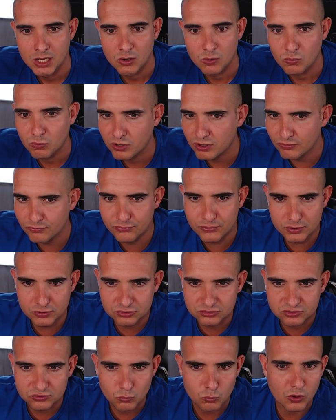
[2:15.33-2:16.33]

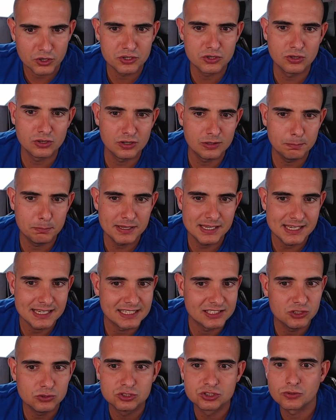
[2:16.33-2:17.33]
Confused, what could it be?
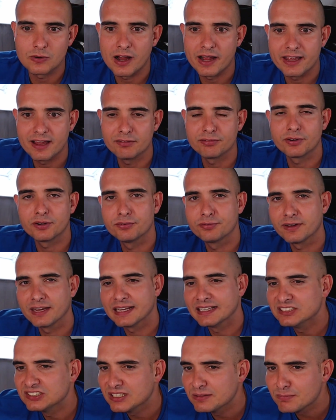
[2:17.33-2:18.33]
You try everything.
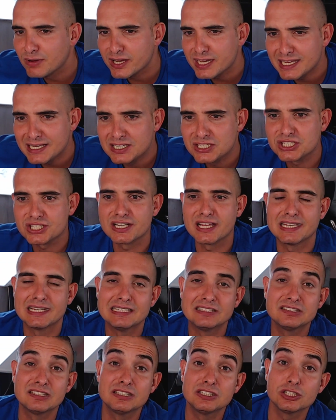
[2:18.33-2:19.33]
Is it my internet? Is
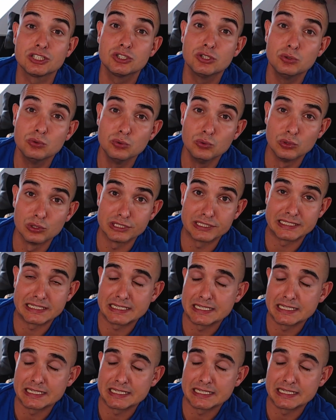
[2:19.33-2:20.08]
it the cooling?